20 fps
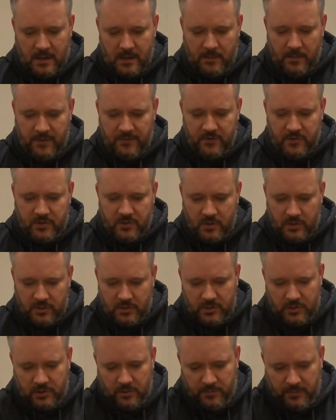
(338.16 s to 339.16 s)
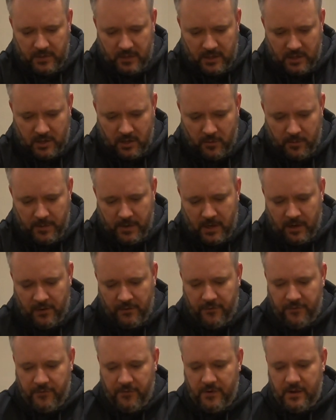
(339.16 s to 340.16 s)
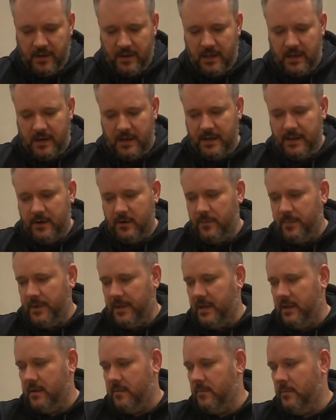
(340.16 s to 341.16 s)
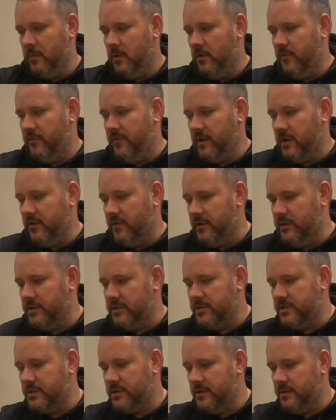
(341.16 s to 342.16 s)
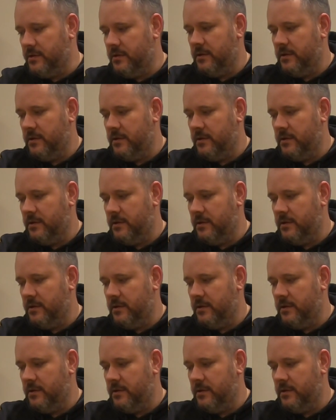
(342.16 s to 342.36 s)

And we've just got some that are coming off a little bit more vigorous